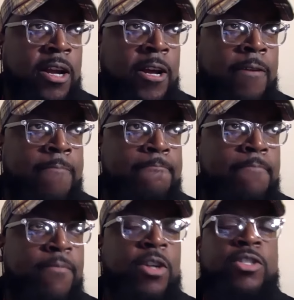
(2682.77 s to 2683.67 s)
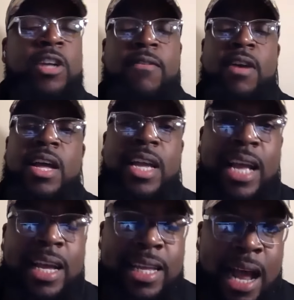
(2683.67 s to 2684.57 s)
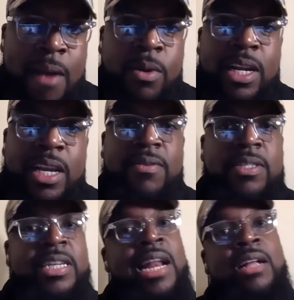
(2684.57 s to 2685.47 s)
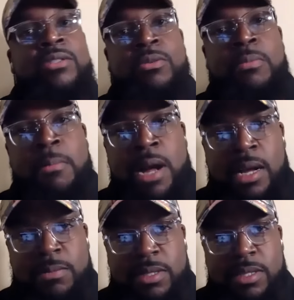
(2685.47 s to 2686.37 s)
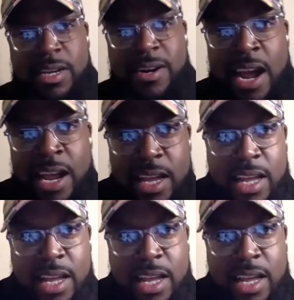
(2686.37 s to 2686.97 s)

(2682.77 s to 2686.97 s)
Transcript: Um, first off, I can I want to give a shout out to my moms, right?